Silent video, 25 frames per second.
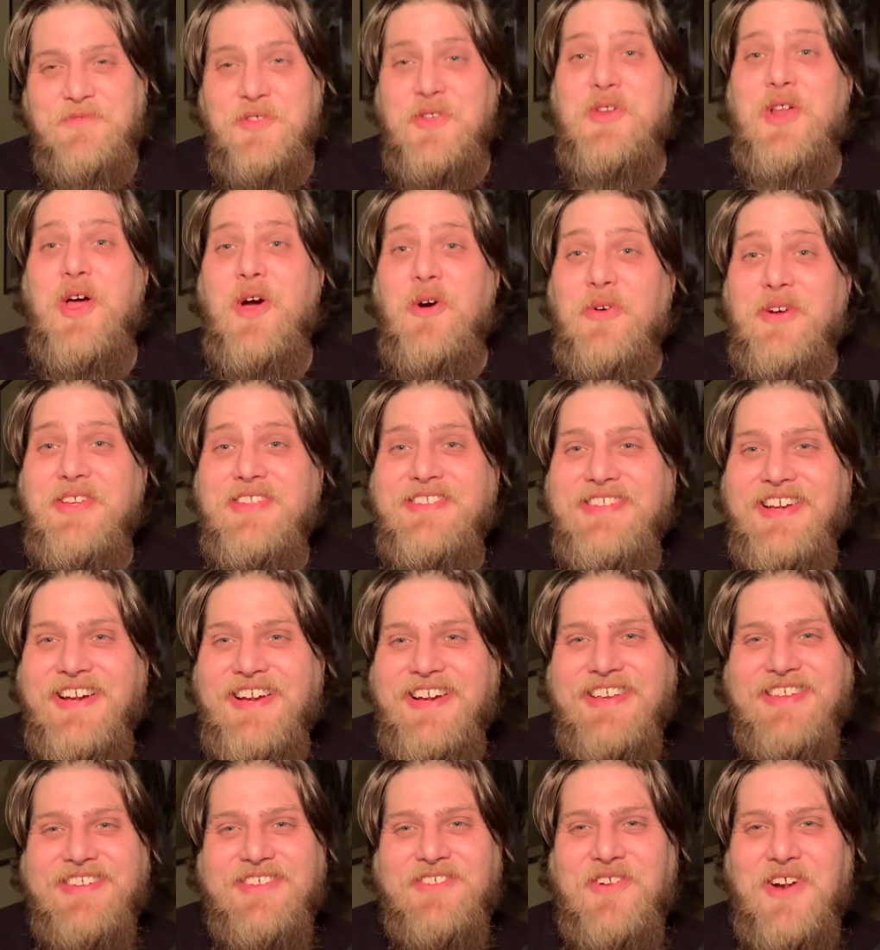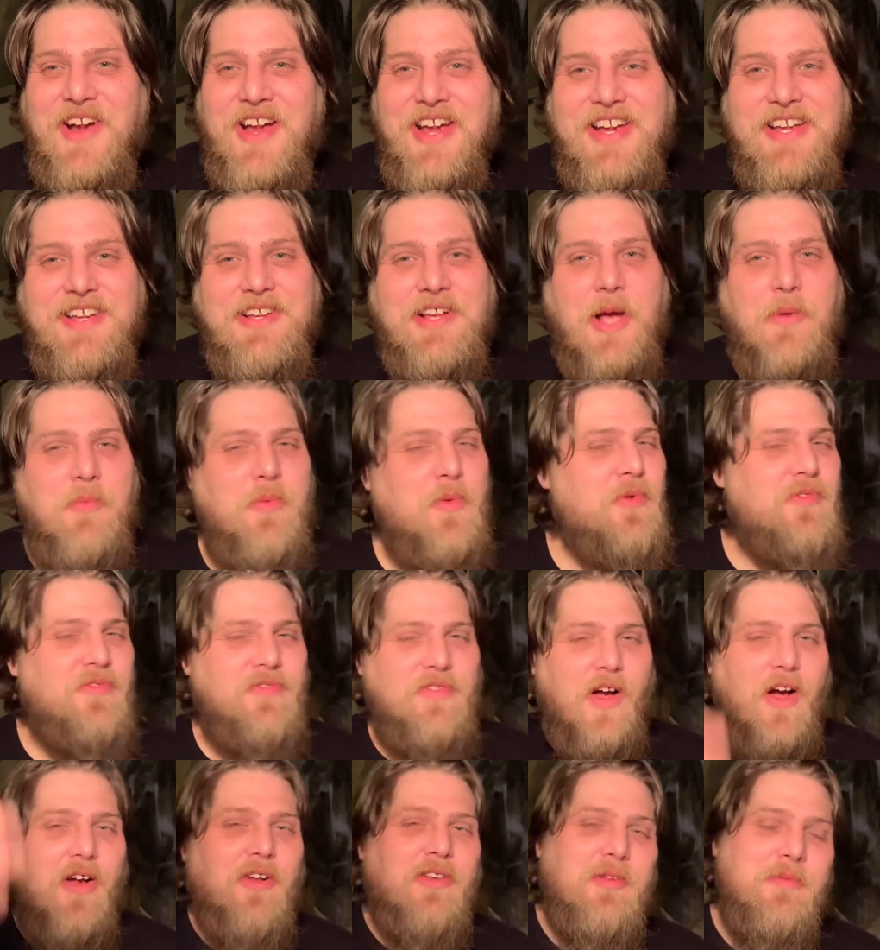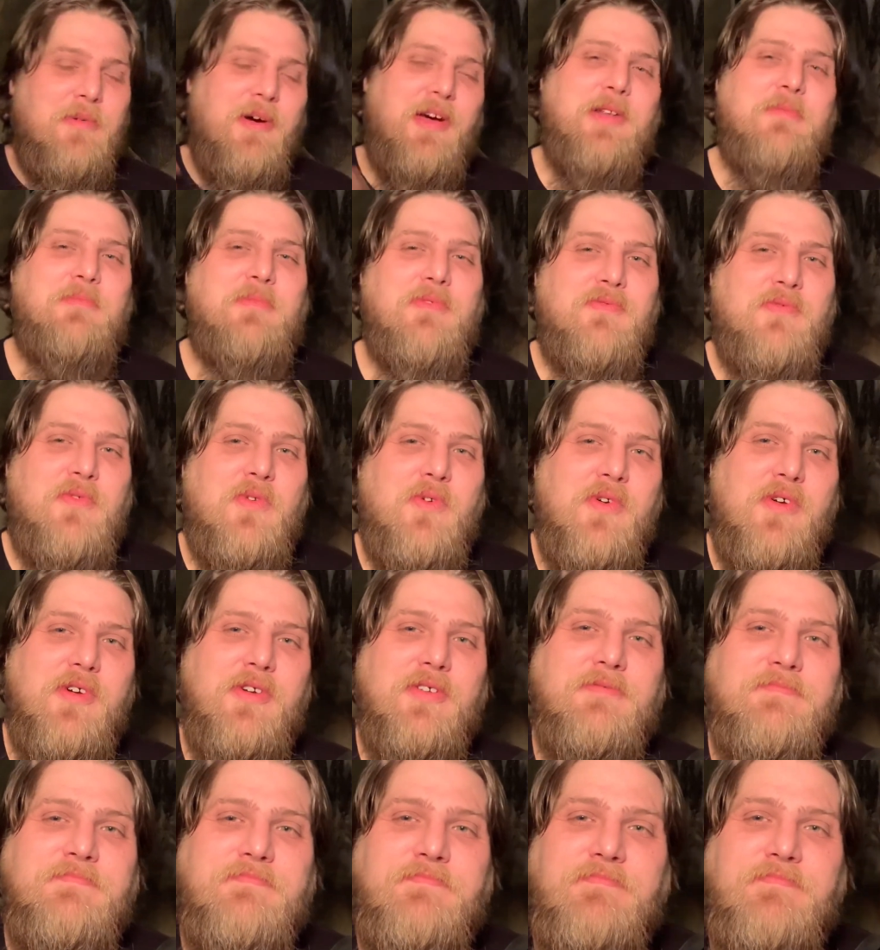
you know it does, right? I mean, we've talked about it before.